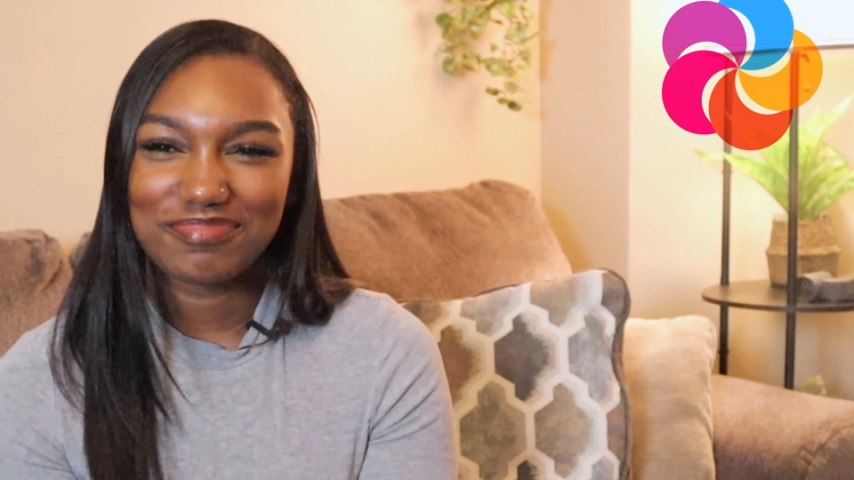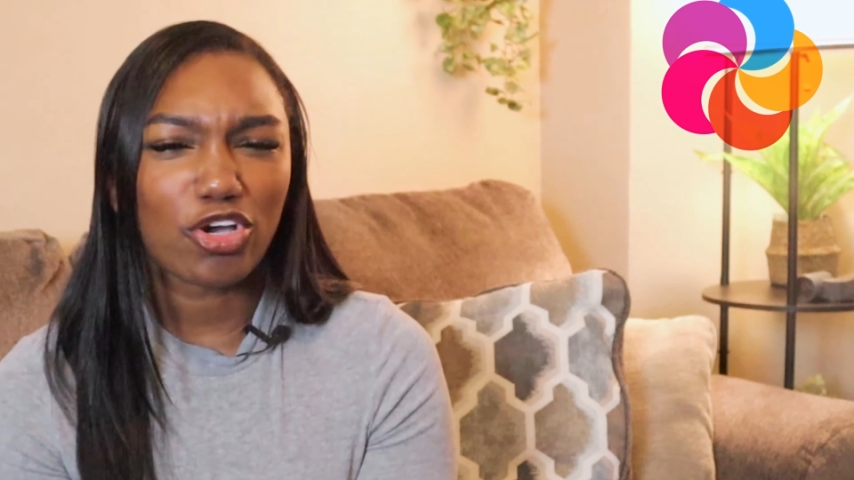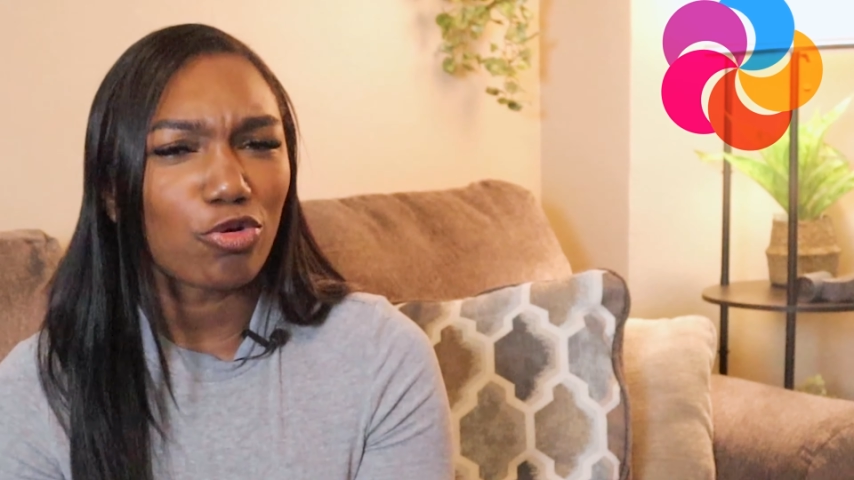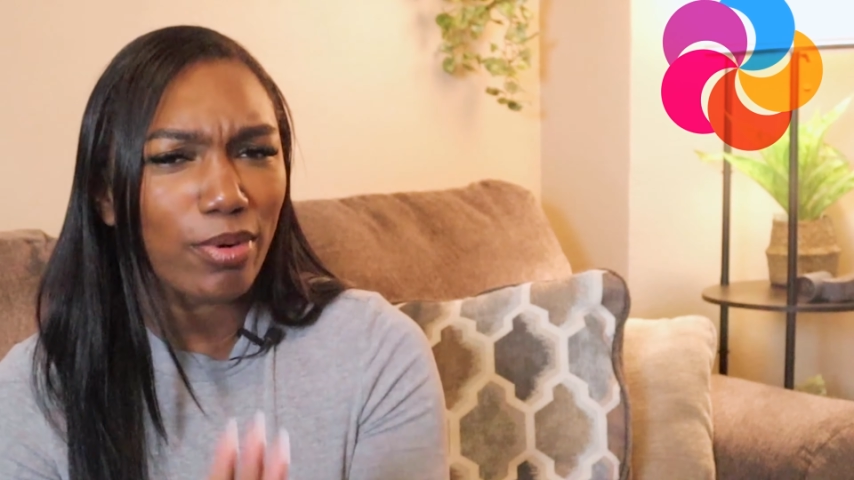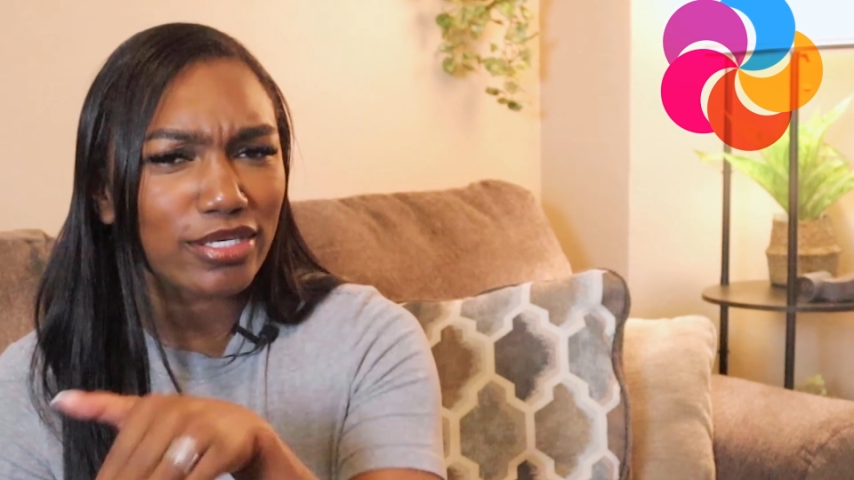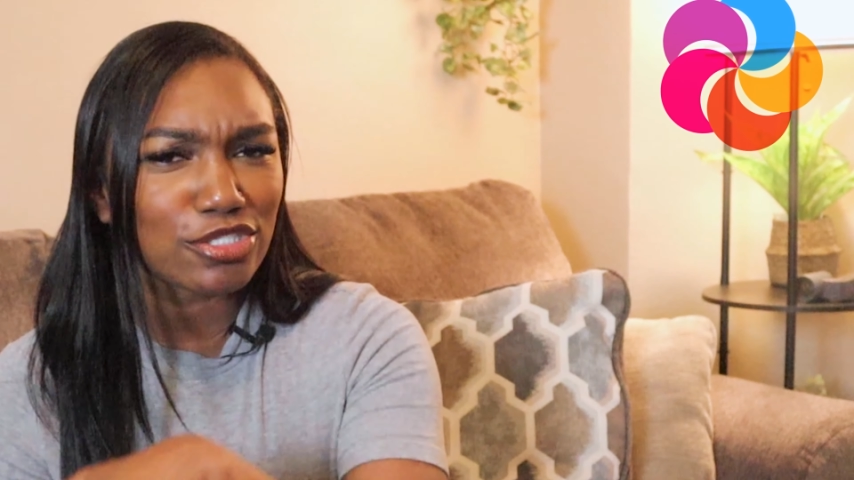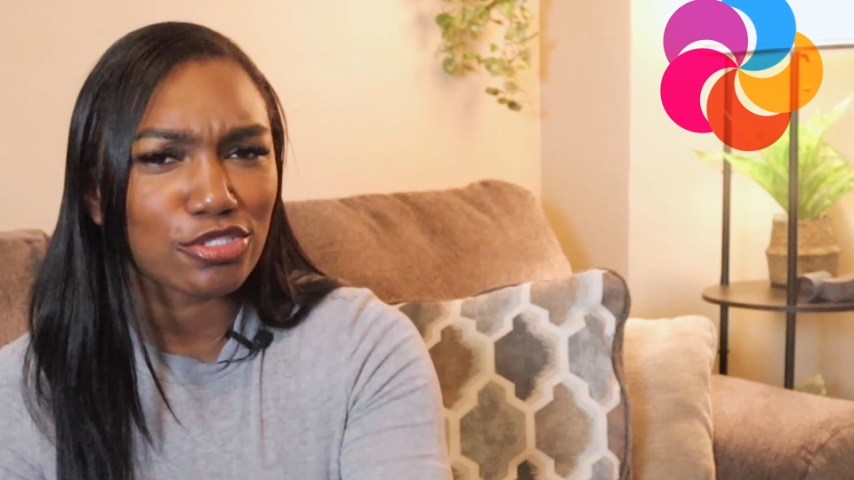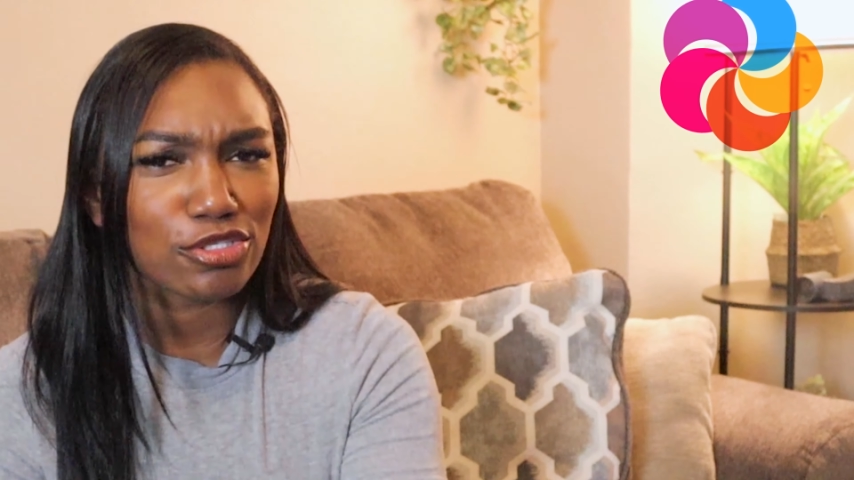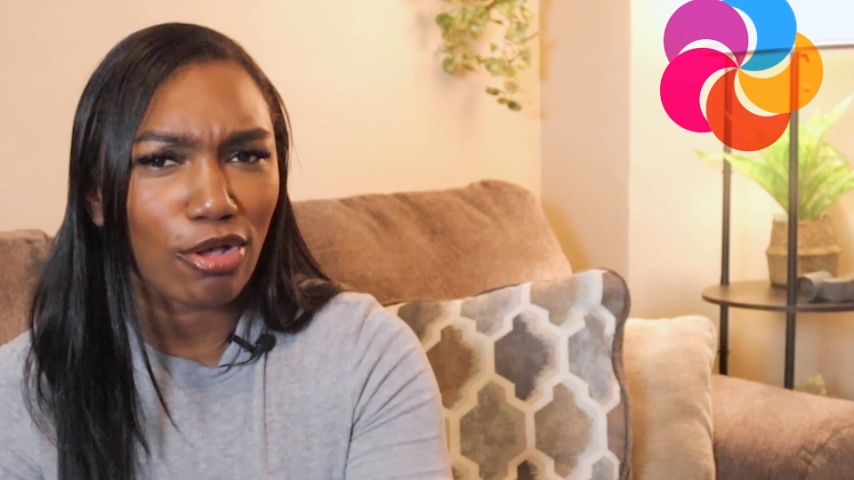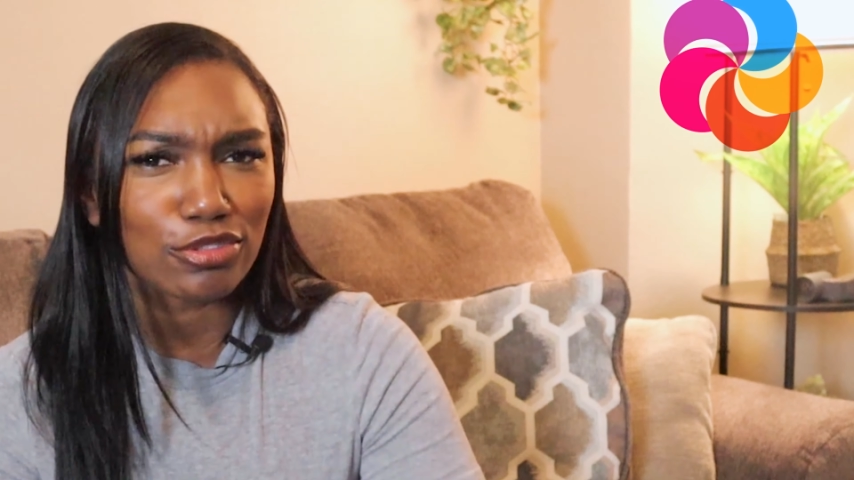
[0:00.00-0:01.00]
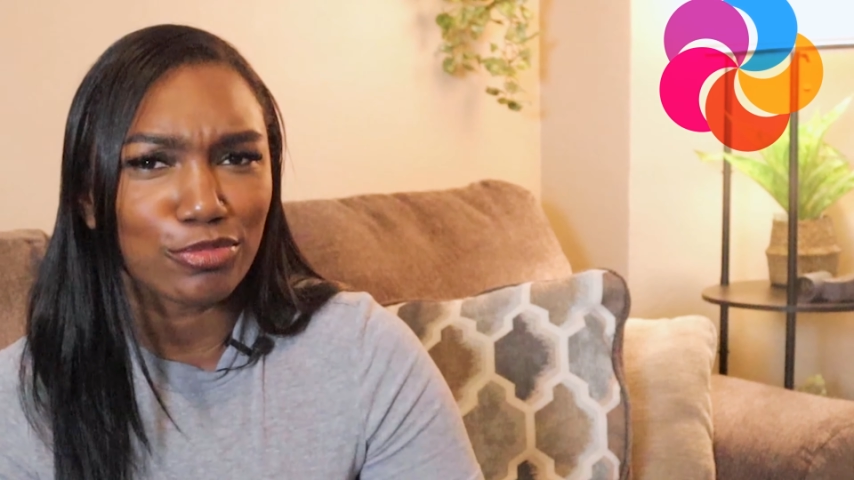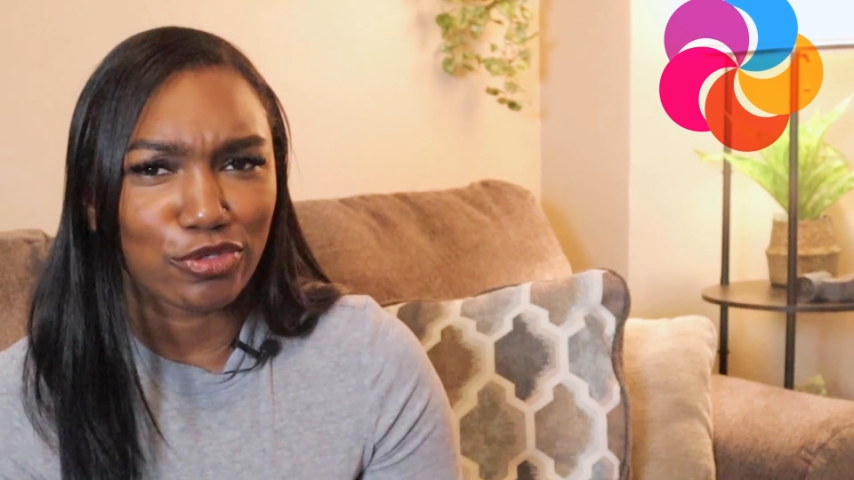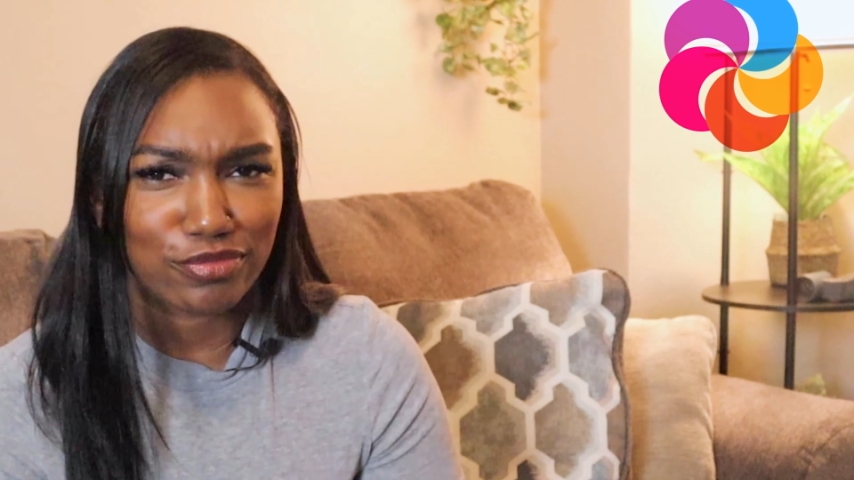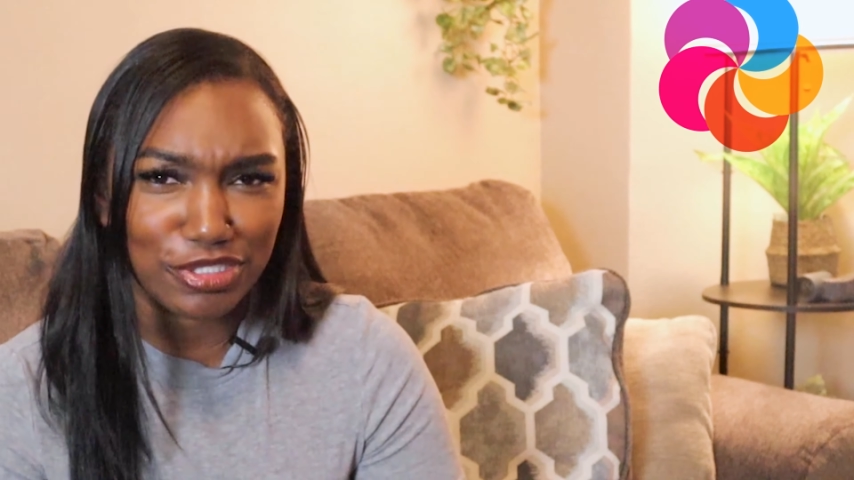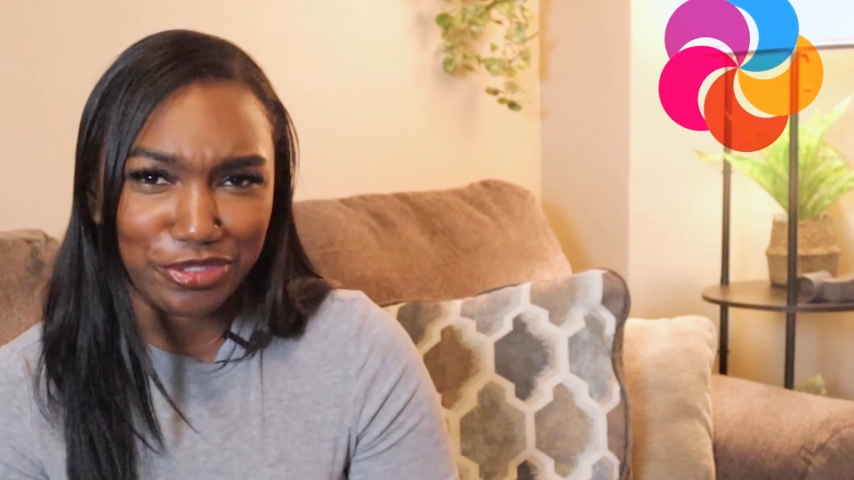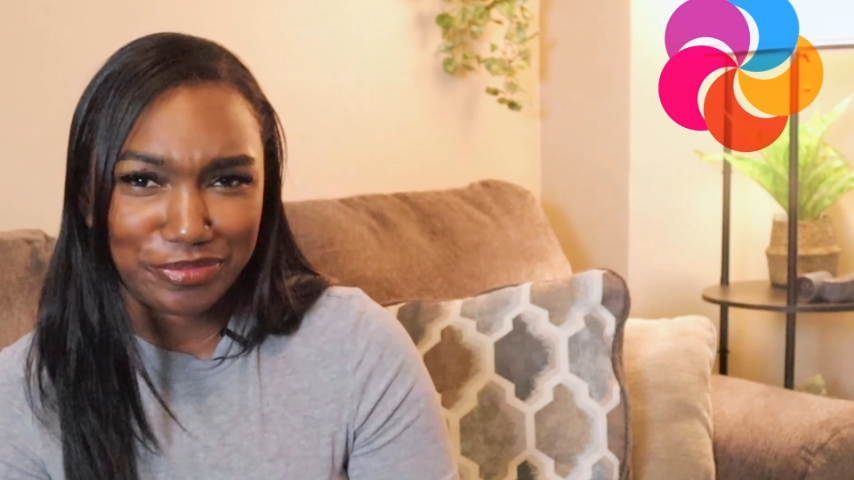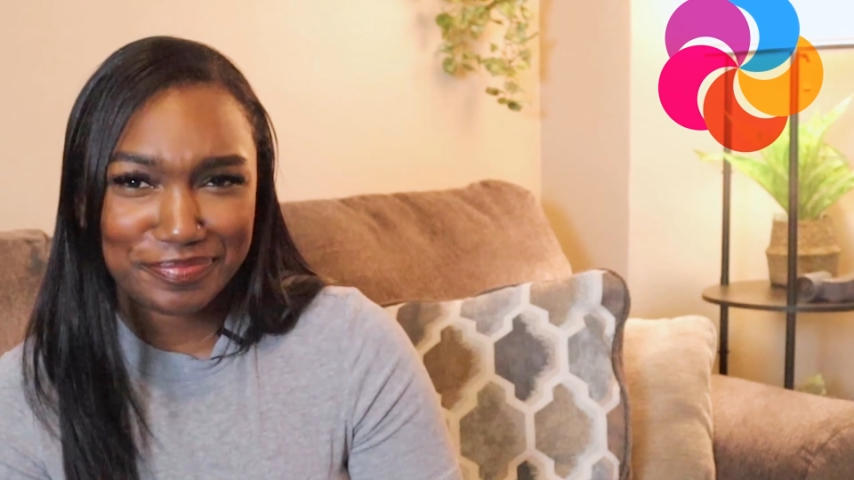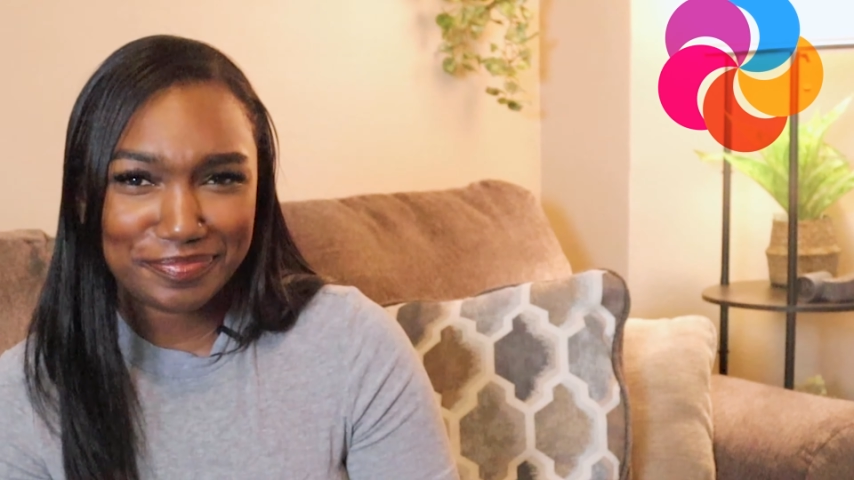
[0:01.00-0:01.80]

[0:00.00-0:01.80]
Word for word: Now go practice your salsa moves too.